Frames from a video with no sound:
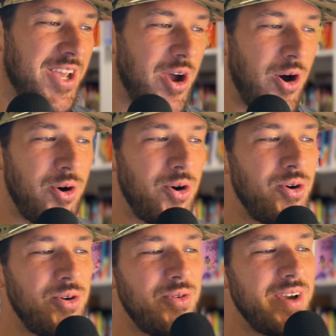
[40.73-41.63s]

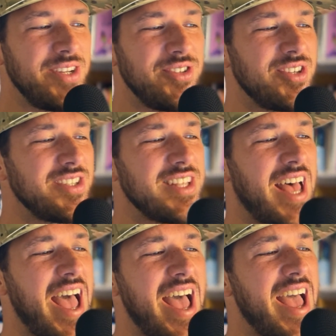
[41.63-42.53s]
Oh, and just
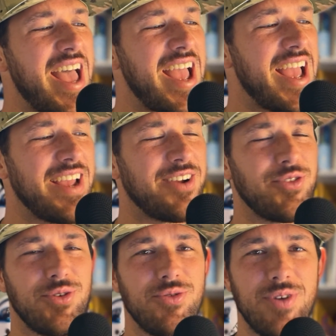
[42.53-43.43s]
like
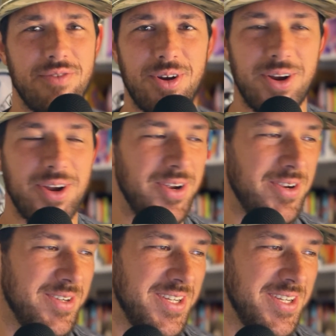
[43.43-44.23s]
the river,